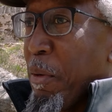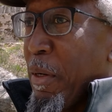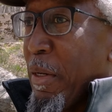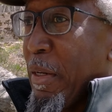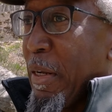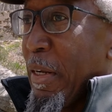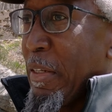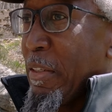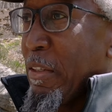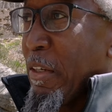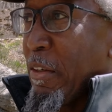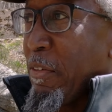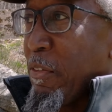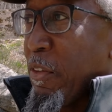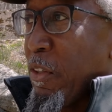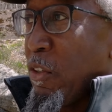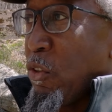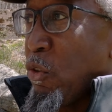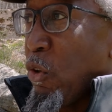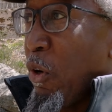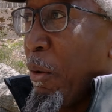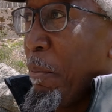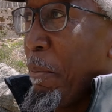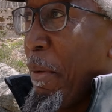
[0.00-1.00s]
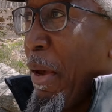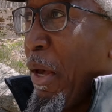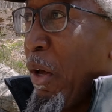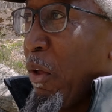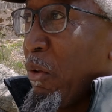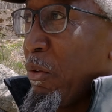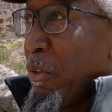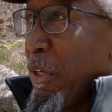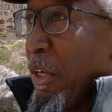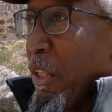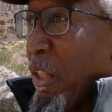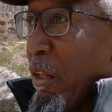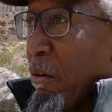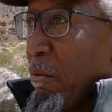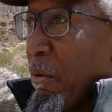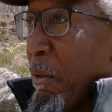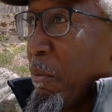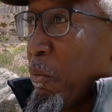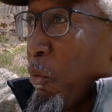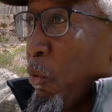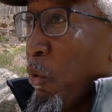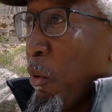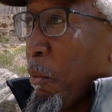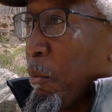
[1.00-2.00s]
but I definitely saw a male
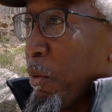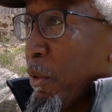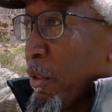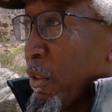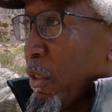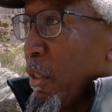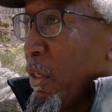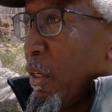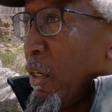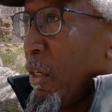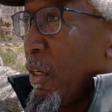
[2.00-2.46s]
yellow-rumped warbler,